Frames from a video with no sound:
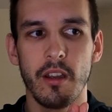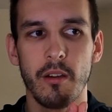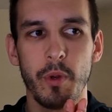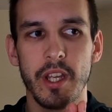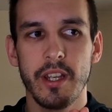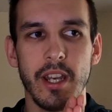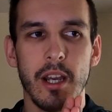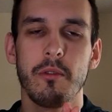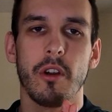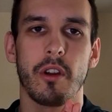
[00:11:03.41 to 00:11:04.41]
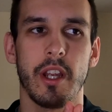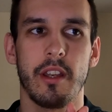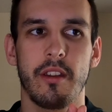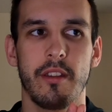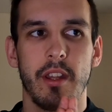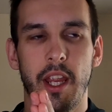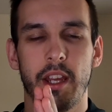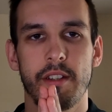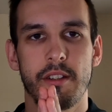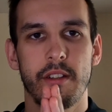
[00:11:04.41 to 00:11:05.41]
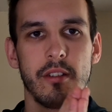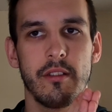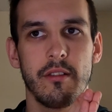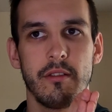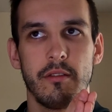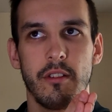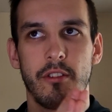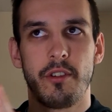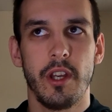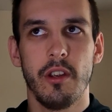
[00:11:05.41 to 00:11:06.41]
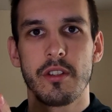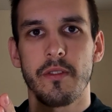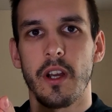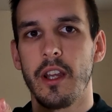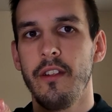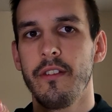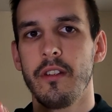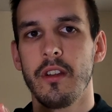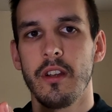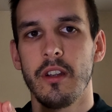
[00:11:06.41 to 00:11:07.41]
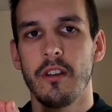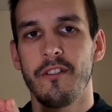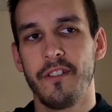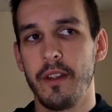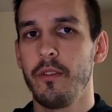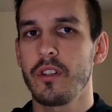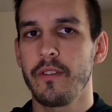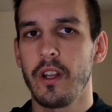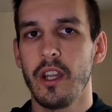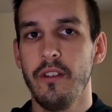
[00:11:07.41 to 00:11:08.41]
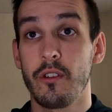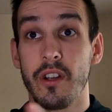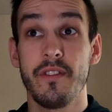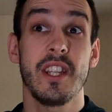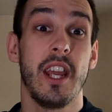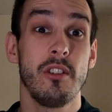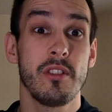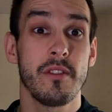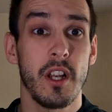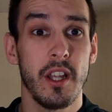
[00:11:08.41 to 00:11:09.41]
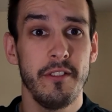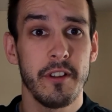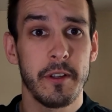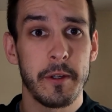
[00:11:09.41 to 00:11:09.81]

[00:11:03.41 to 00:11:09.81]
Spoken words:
we can now look at the next 3 years of our life, 5 years of our life, or even 10 years of our life.